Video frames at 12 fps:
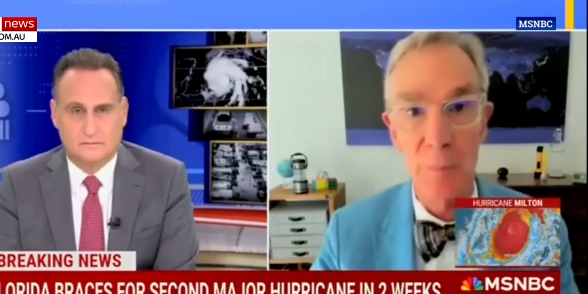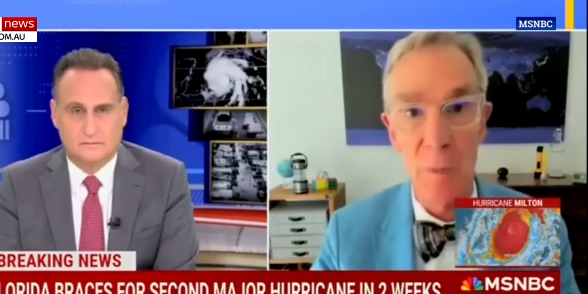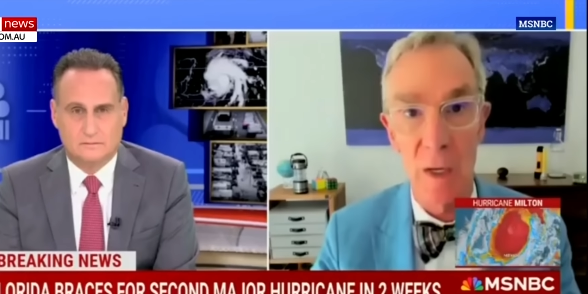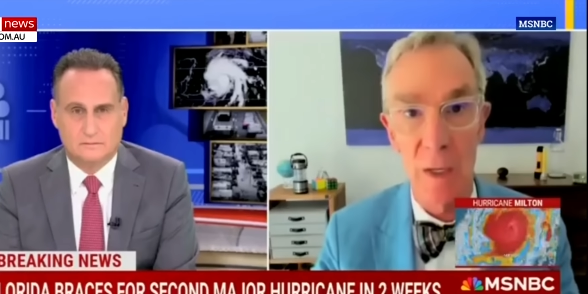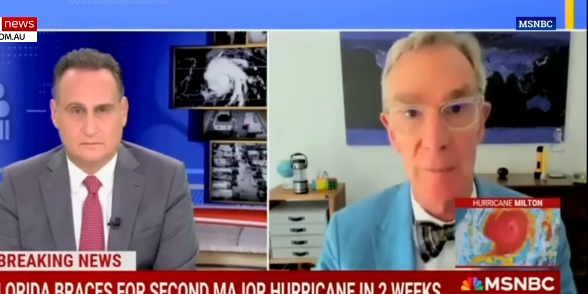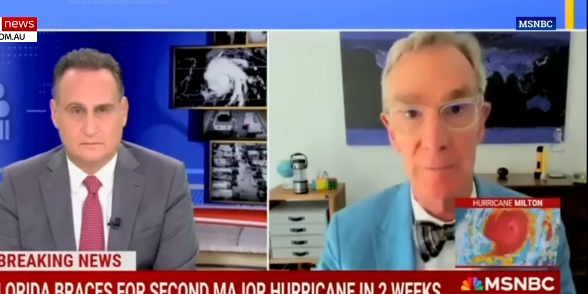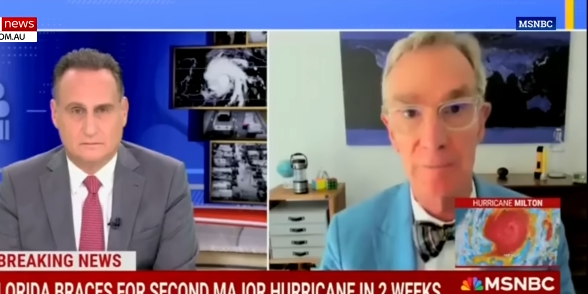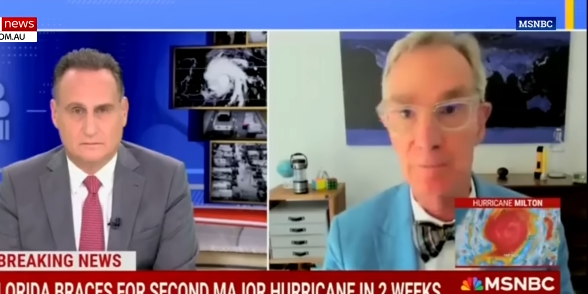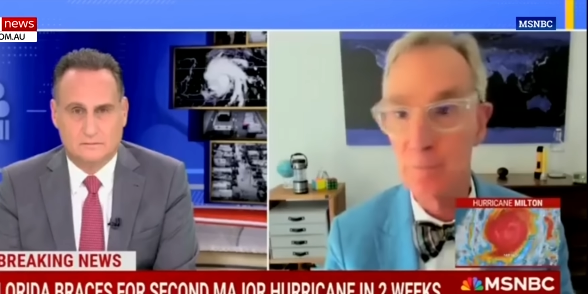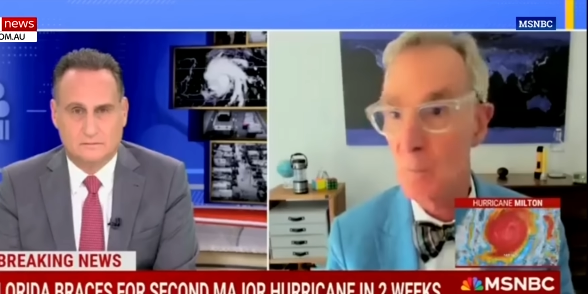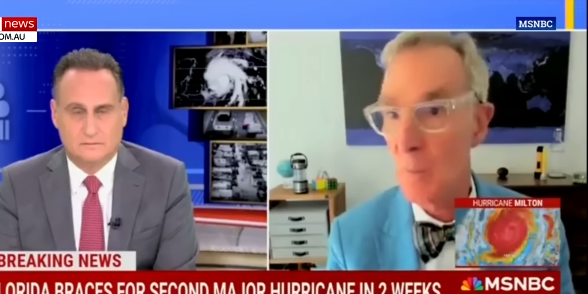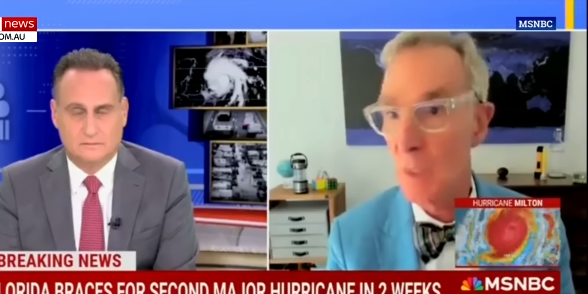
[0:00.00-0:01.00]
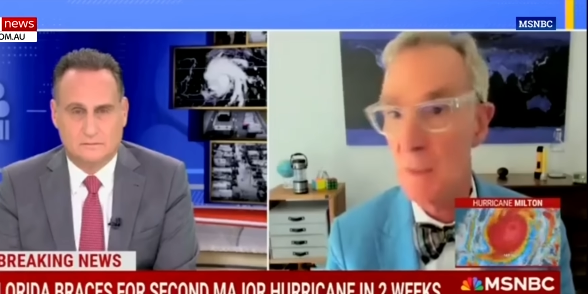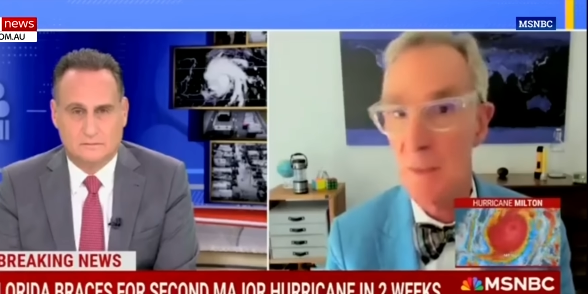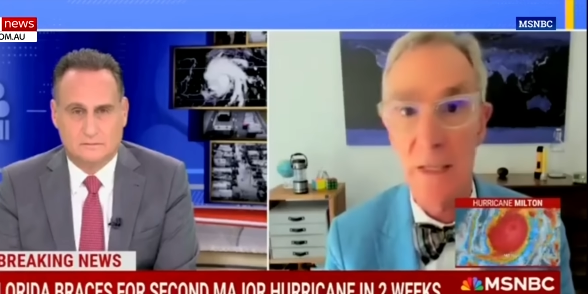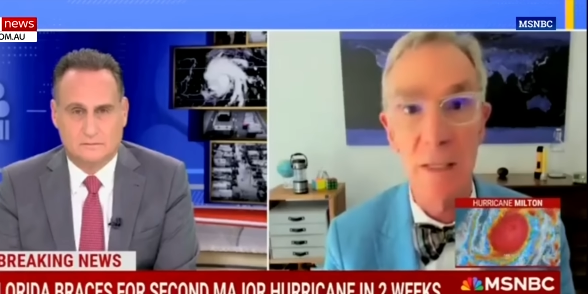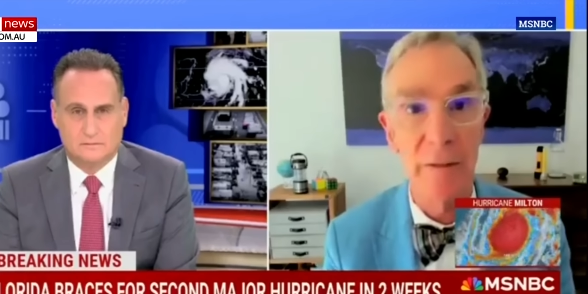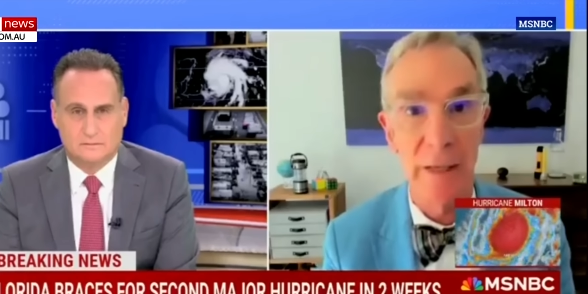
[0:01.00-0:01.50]
Speaker 1: uh,
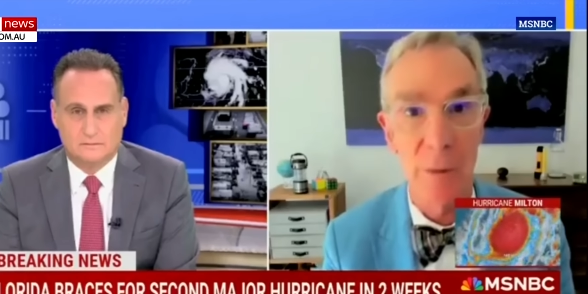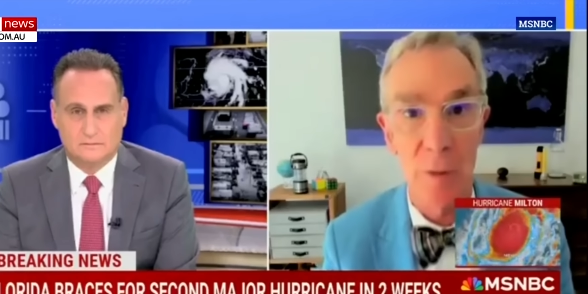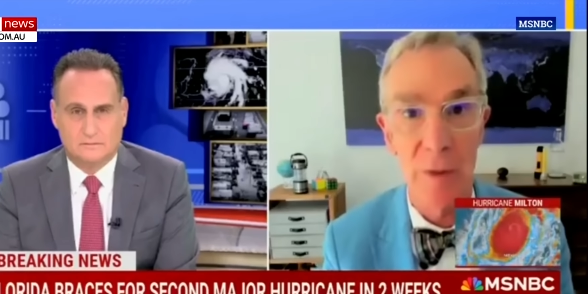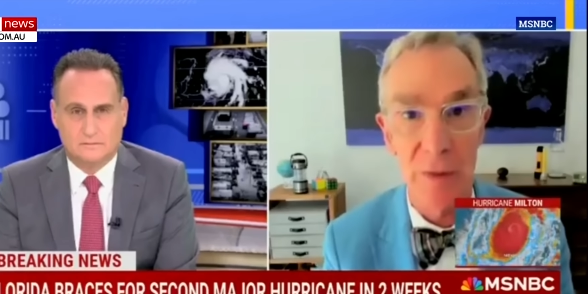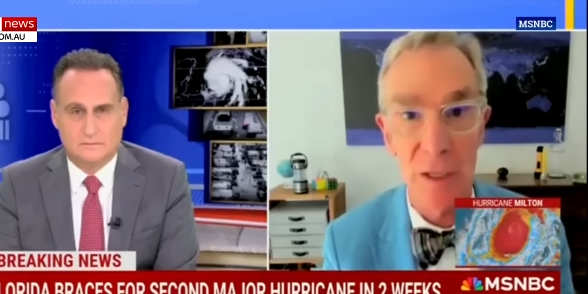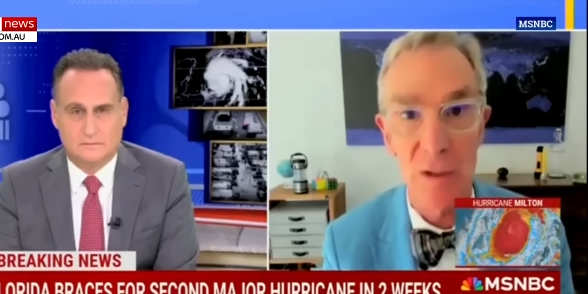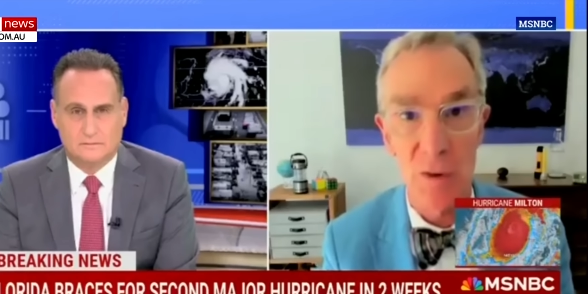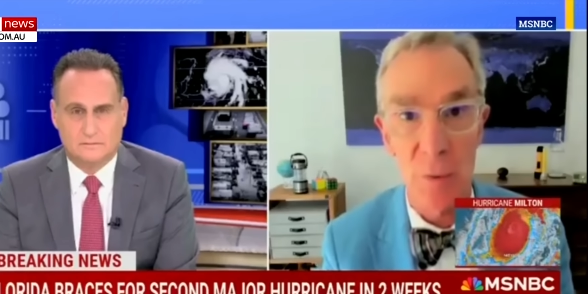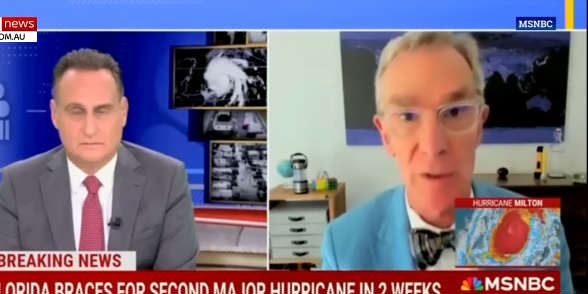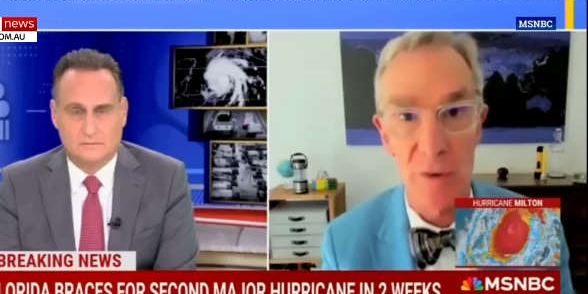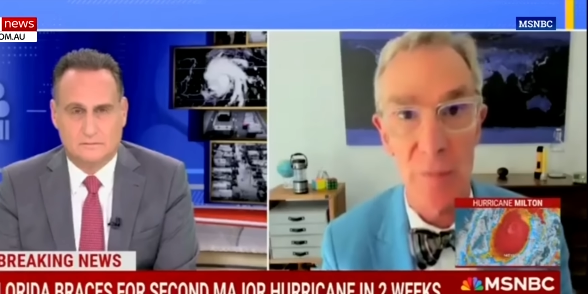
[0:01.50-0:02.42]
dealing with these sorts of